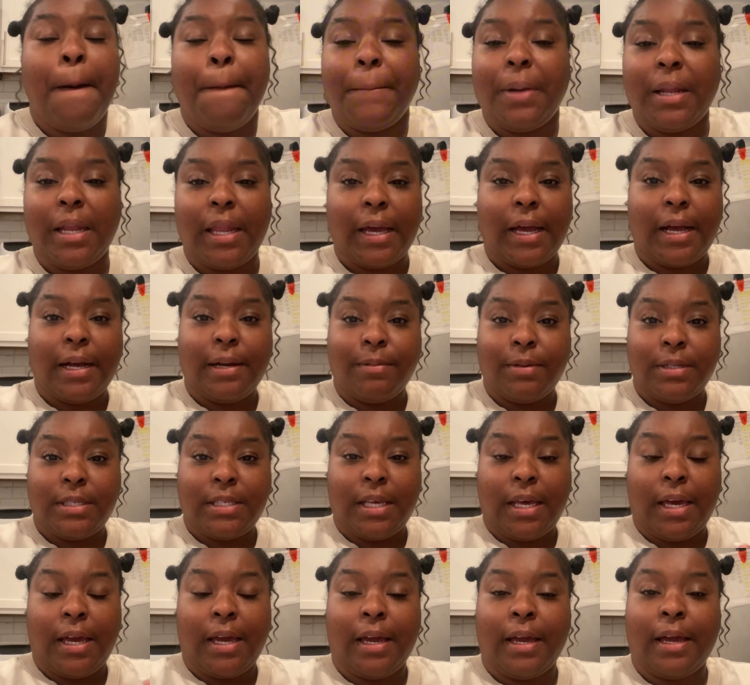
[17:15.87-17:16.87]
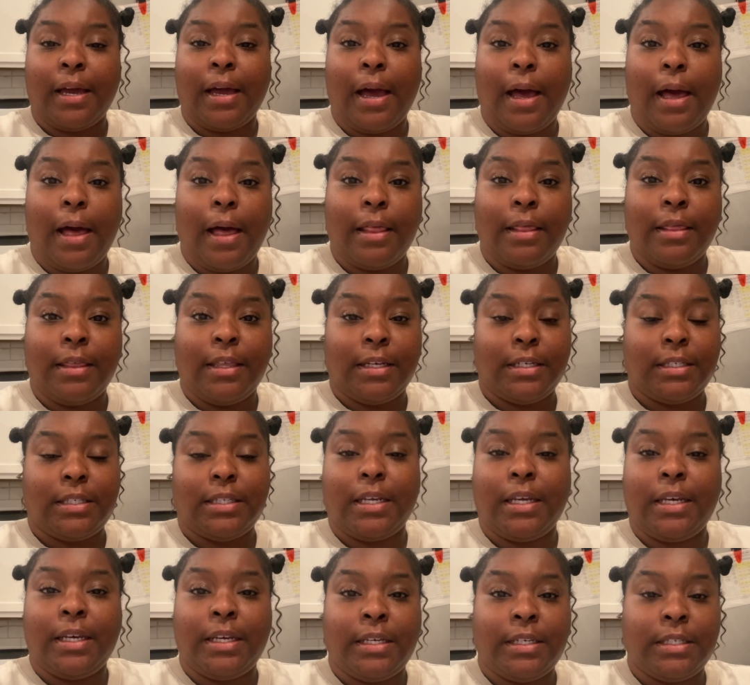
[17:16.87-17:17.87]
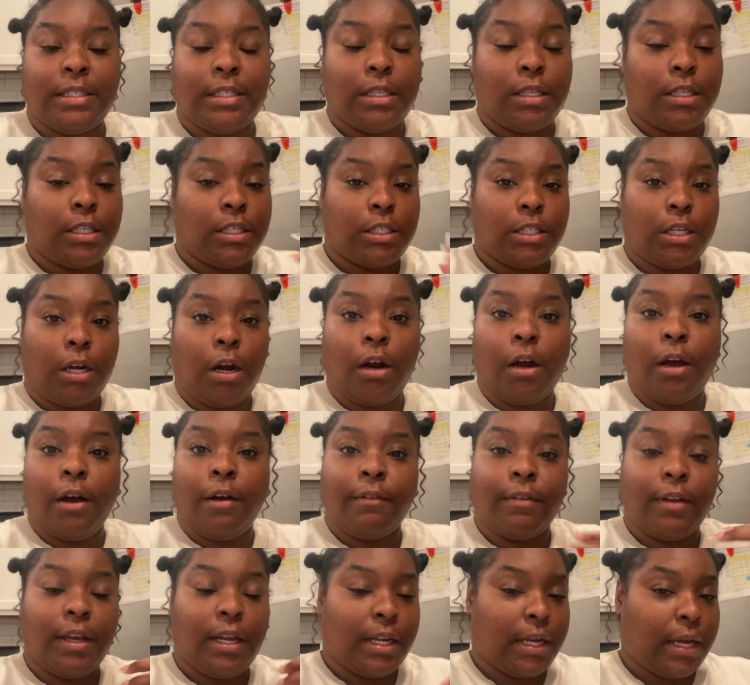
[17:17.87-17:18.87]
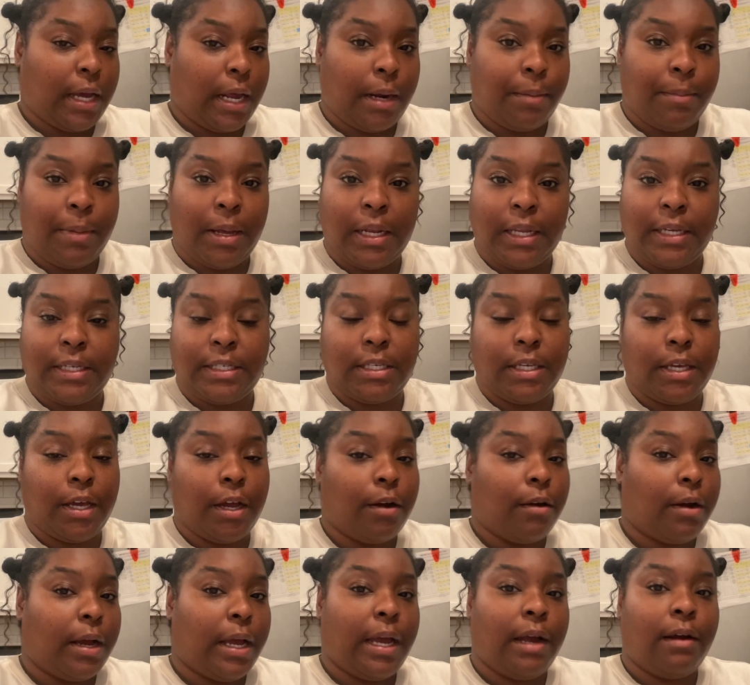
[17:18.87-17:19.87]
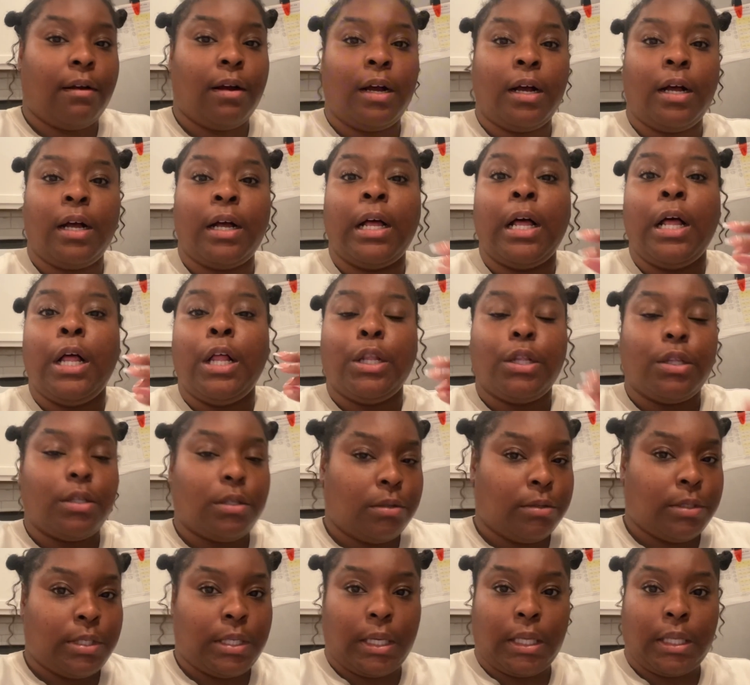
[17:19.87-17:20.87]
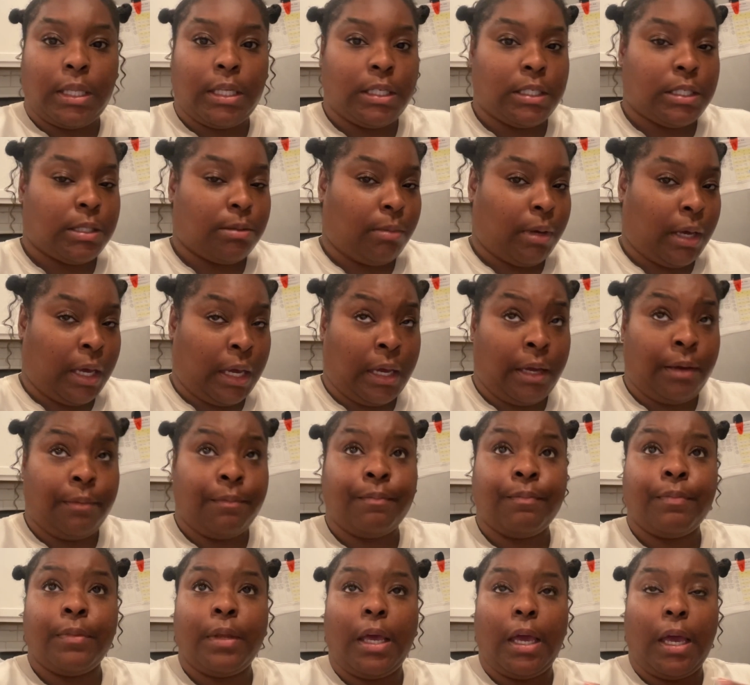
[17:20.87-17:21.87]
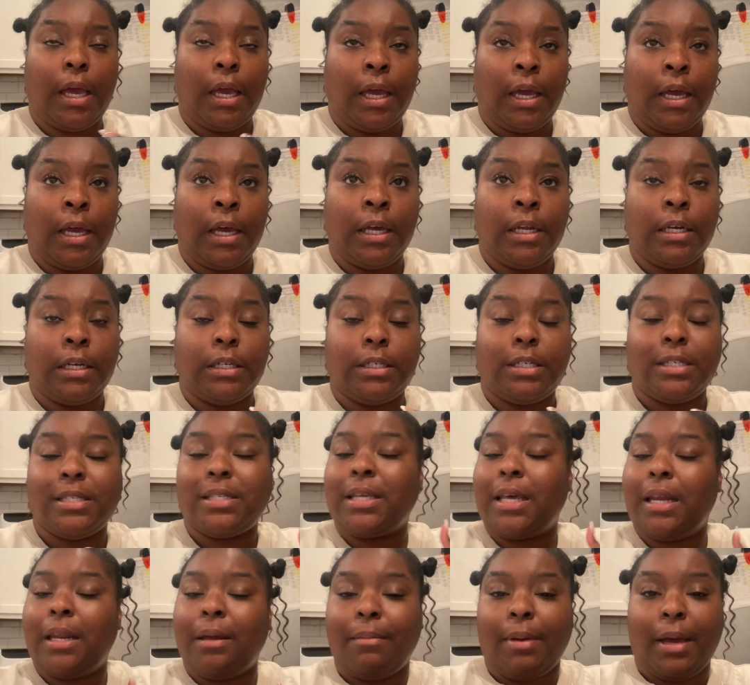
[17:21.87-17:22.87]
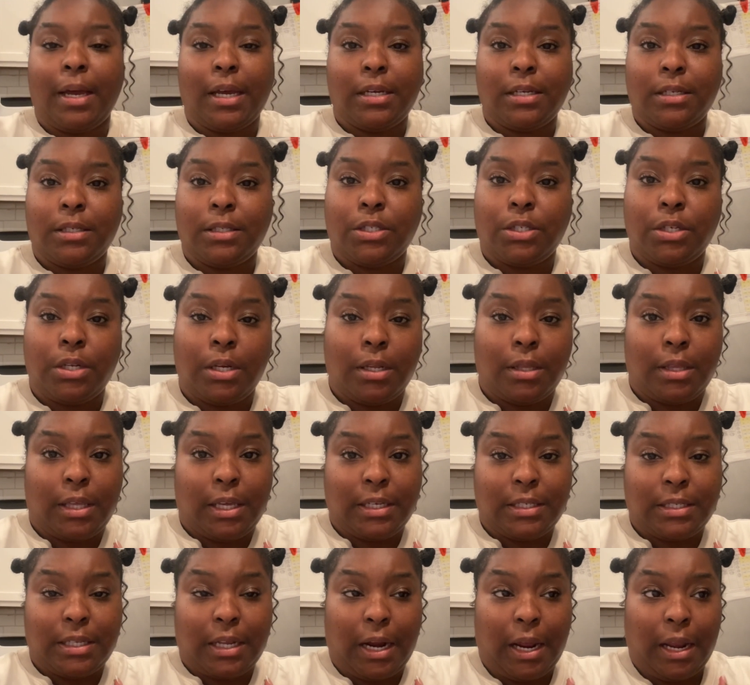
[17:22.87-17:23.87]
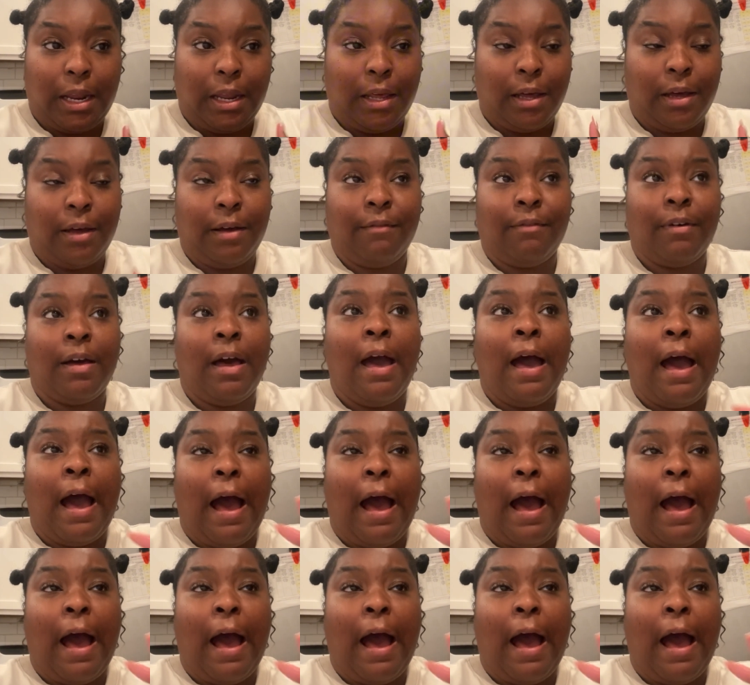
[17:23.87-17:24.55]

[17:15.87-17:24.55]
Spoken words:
But like I was saying, this is the start of getting out of my lazy girl era, losing this weight, and just getting back to the things that I love.